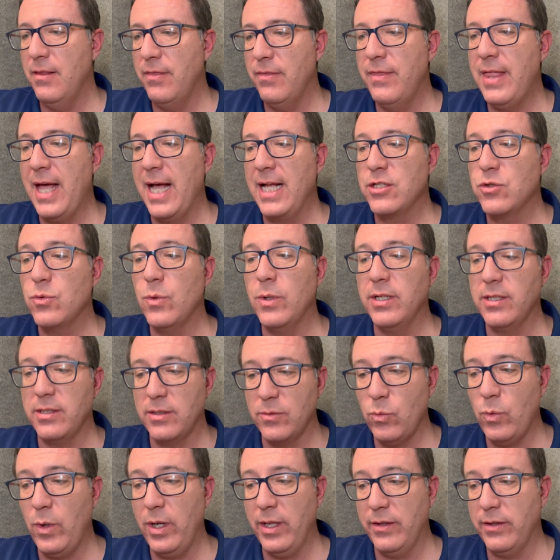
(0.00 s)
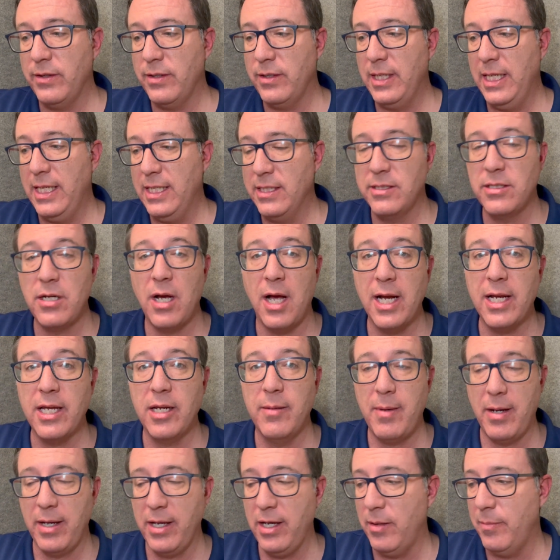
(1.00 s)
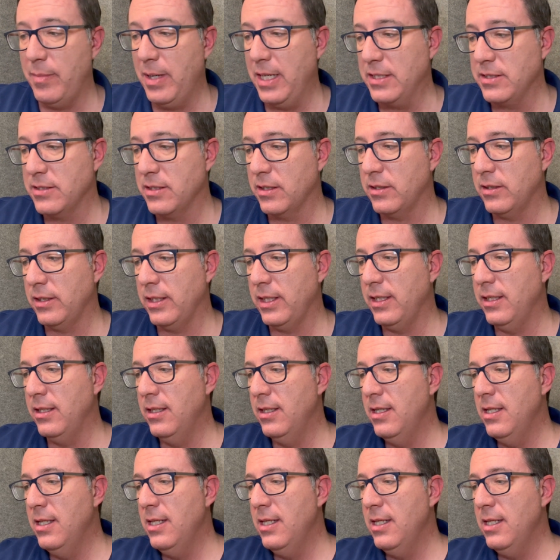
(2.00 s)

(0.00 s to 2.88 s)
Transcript: That's what, what he is talking about here, basically.